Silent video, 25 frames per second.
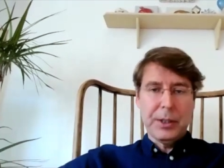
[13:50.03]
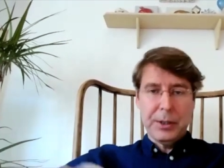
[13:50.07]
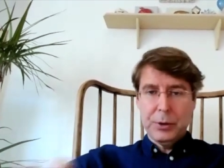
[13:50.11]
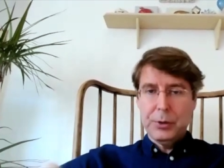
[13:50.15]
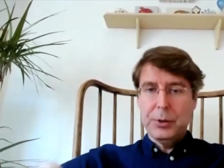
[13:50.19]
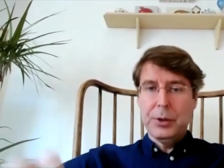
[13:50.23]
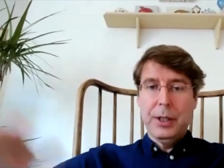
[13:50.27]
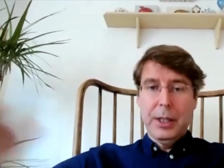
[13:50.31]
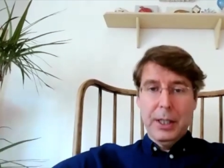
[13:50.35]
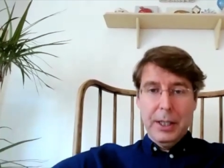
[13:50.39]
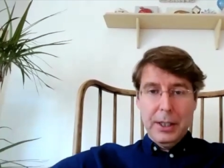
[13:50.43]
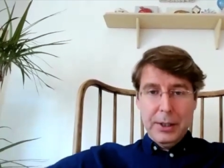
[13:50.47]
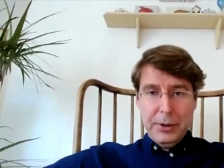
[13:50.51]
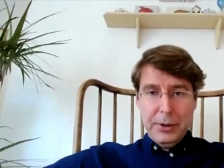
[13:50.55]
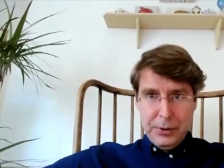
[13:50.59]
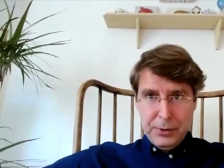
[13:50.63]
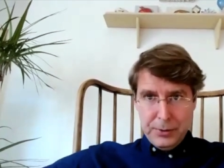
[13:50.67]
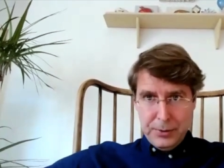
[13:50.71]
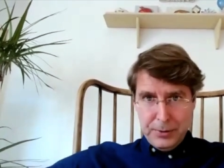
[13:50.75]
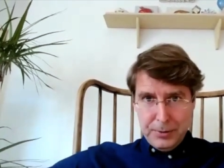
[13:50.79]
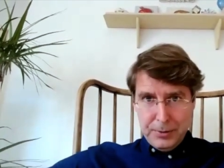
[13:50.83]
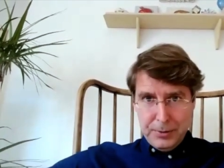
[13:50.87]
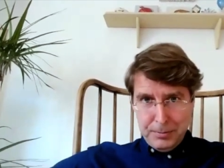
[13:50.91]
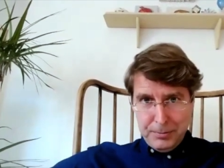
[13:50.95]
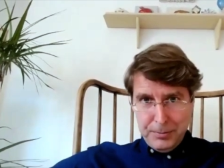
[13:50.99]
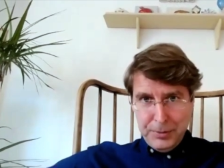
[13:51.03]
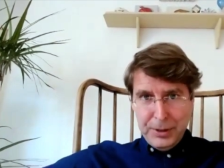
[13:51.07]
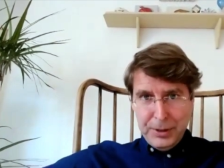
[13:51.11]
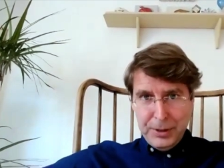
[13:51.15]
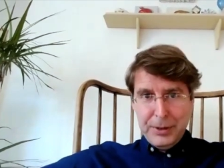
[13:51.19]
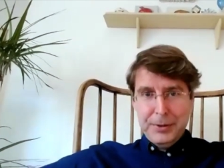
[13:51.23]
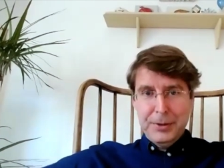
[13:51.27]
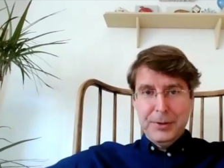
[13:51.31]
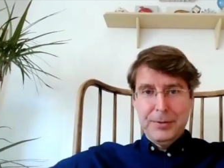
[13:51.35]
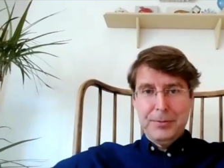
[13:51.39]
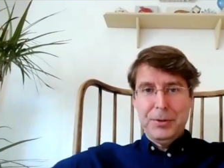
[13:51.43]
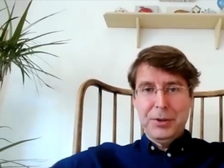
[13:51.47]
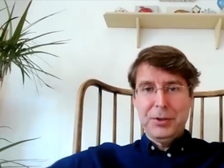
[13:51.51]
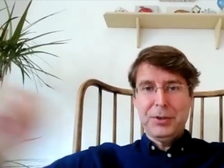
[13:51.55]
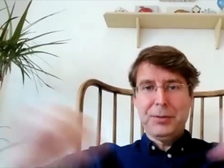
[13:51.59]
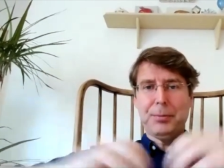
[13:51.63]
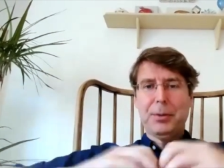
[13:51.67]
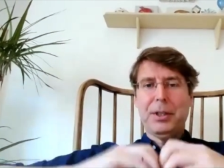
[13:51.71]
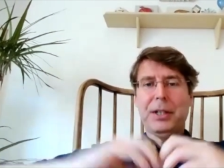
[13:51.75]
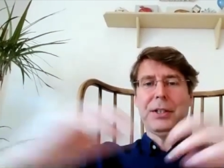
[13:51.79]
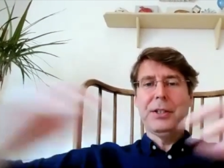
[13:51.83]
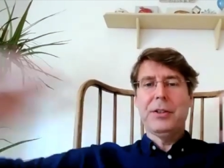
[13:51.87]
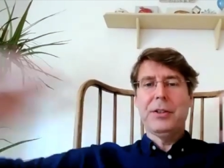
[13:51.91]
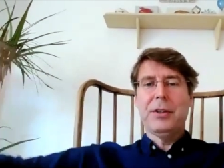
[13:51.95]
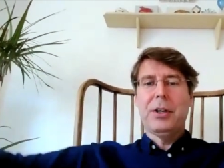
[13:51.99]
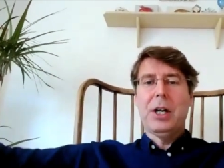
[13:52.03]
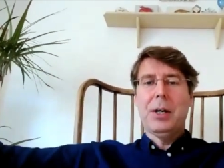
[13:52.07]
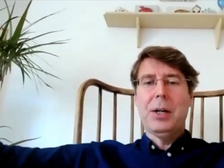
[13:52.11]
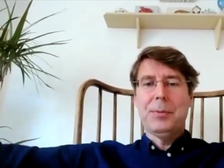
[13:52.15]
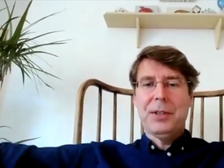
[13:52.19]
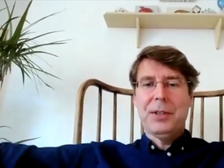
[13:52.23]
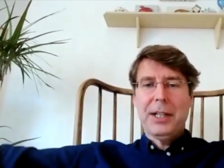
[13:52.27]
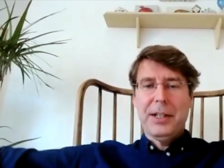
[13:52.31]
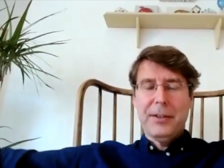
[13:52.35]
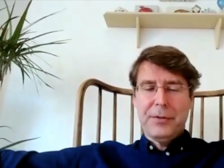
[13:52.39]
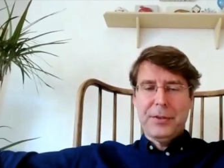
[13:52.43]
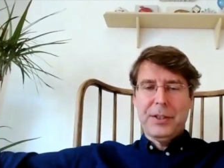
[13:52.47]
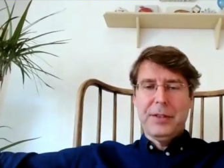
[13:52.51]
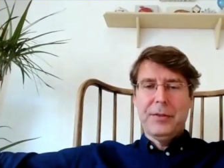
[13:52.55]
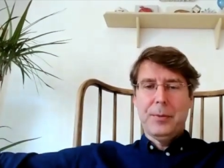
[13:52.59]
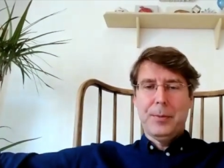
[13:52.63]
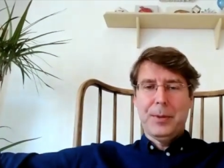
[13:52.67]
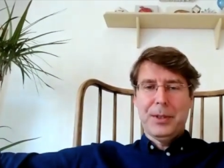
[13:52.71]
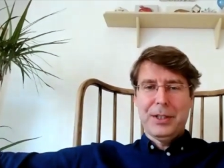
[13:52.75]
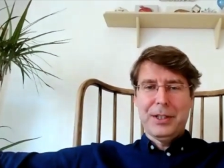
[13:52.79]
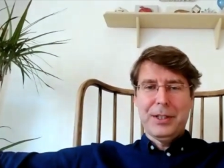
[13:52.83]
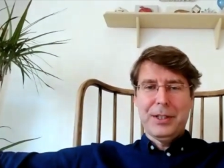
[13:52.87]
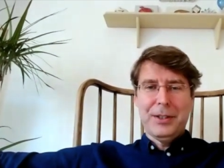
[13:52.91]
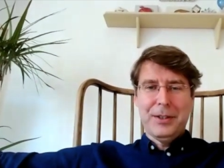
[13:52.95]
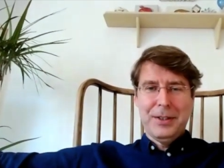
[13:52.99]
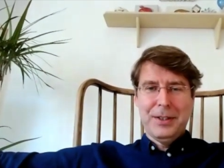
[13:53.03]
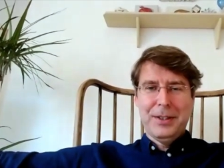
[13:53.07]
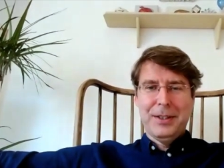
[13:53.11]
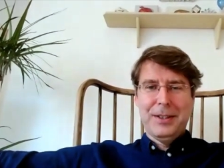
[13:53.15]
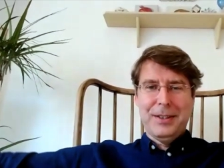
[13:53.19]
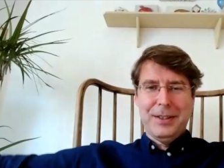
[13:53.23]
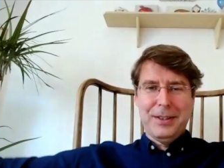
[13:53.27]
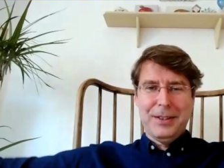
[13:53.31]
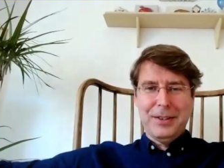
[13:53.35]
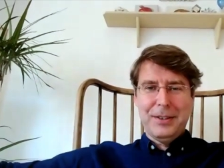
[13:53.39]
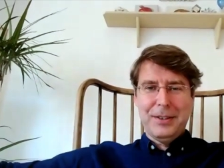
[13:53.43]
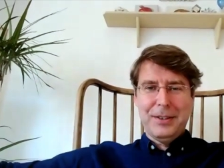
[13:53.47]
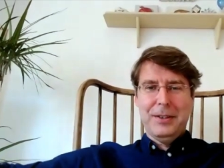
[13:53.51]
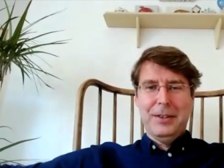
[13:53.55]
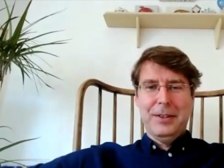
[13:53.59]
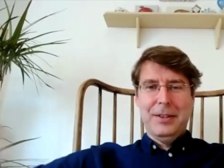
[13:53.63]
You're you're you know you, are spreading your arms out for everybody. You know.